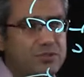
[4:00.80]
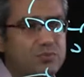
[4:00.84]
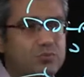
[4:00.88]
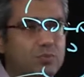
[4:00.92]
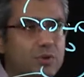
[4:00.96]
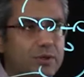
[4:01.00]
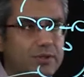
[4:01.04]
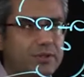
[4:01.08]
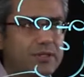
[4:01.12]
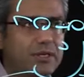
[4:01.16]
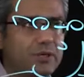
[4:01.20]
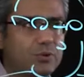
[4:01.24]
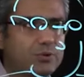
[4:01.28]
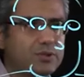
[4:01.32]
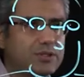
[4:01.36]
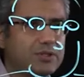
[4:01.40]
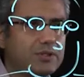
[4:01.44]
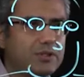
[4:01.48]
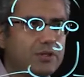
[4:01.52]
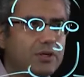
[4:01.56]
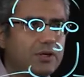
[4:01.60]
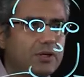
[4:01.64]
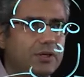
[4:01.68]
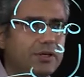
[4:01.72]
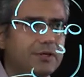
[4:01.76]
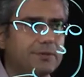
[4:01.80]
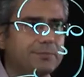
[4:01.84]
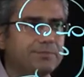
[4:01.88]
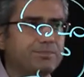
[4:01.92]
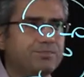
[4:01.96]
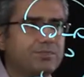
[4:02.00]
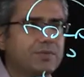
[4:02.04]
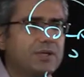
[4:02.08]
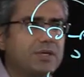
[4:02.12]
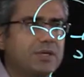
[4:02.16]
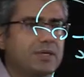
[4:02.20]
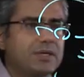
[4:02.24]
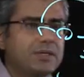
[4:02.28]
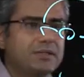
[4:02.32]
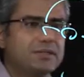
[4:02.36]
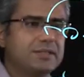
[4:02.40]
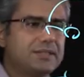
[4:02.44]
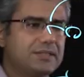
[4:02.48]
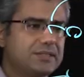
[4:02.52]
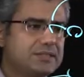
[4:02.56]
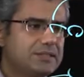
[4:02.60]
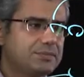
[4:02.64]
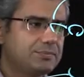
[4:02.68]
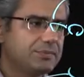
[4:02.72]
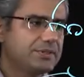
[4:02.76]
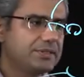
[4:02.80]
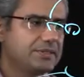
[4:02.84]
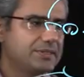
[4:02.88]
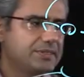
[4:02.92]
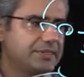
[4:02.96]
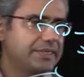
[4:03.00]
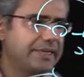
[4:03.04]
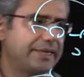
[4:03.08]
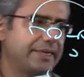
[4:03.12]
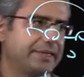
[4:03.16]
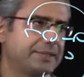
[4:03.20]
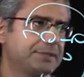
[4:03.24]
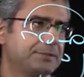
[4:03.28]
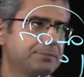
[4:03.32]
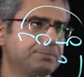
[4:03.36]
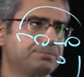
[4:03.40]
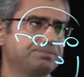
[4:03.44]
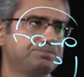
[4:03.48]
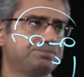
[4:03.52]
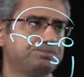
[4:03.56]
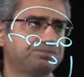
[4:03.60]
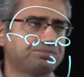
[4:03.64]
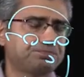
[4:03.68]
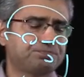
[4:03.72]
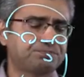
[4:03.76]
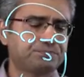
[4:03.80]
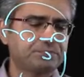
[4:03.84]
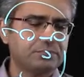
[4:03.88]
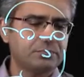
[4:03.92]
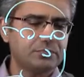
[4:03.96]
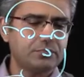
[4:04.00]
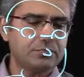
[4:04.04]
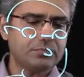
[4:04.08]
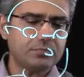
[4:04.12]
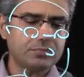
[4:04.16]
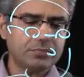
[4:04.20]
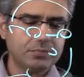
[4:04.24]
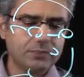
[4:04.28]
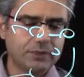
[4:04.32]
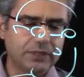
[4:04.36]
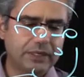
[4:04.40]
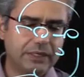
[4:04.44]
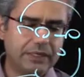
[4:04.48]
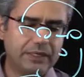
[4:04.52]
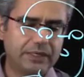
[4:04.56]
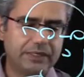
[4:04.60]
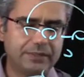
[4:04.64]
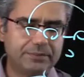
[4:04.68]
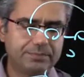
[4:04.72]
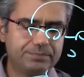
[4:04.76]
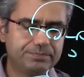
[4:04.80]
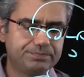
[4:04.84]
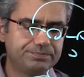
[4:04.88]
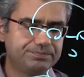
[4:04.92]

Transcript: is $1,000. This means that at